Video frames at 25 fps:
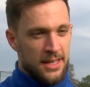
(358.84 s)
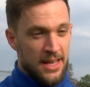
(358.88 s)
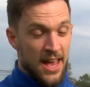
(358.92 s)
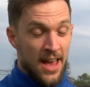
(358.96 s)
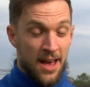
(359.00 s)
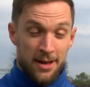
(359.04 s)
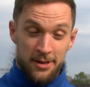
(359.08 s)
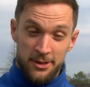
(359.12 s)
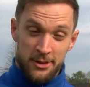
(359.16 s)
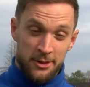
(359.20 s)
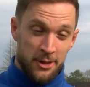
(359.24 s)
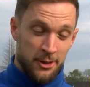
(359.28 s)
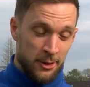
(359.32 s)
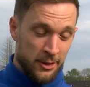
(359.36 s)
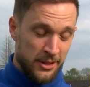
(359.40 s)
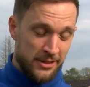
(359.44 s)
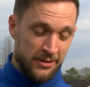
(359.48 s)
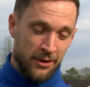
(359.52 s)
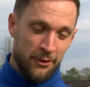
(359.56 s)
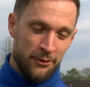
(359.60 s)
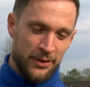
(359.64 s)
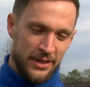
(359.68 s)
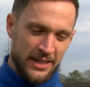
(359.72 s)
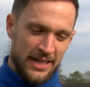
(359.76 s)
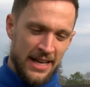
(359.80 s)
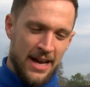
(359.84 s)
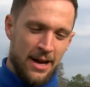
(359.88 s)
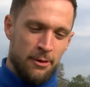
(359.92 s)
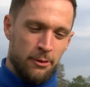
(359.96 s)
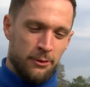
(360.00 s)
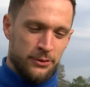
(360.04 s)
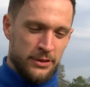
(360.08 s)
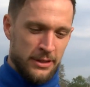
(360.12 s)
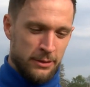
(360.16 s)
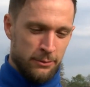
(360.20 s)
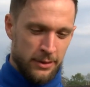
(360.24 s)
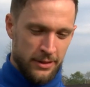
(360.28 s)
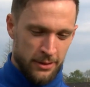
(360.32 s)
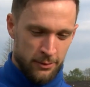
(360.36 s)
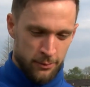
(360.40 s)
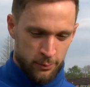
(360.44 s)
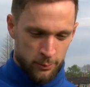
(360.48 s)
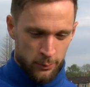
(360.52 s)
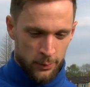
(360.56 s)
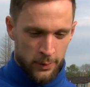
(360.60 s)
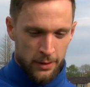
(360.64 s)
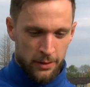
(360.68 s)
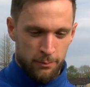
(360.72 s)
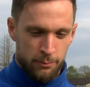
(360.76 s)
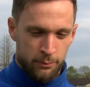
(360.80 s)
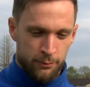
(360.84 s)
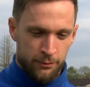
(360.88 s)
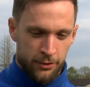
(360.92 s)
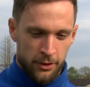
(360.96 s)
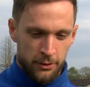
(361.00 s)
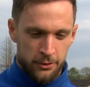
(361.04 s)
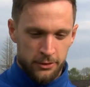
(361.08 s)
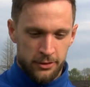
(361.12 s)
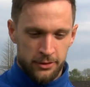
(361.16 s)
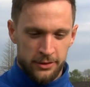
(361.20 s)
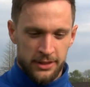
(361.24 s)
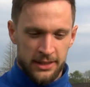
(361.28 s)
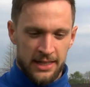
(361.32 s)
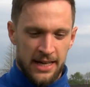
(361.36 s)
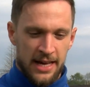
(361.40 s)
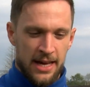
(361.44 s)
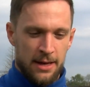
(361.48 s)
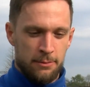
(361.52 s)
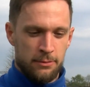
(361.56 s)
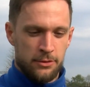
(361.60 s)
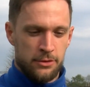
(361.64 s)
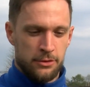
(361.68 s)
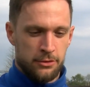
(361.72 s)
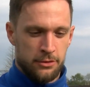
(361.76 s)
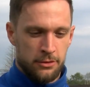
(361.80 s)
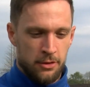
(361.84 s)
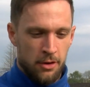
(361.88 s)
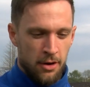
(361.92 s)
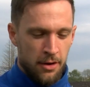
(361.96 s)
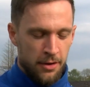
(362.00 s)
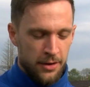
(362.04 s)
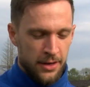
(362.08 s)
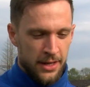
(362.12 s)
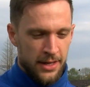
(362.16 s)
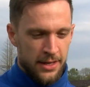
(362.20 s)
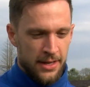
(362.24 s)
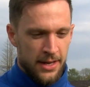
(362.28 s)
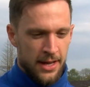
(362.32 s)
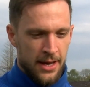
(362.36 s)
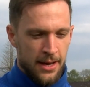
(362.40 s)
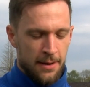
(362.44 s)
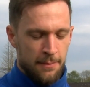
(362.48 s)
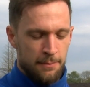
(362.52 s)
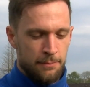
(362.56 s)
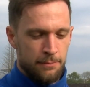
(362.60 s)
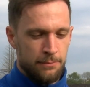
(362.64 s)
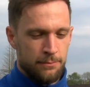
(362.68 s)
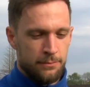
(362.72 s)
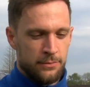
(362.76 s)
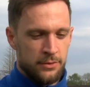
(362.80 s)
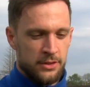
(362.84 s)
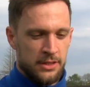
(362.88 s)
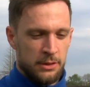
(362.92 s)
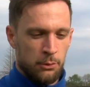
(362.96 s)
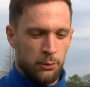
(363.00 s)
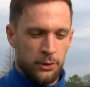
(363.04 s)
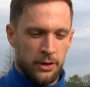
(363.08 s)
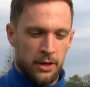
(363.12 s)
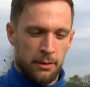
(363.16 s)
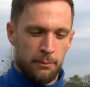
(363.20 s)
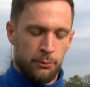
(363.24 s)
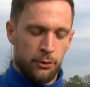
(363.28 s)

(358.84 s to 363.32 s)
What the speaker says: Yeah, so I think now obviously we're focused on the game, it's just gone, and see what we can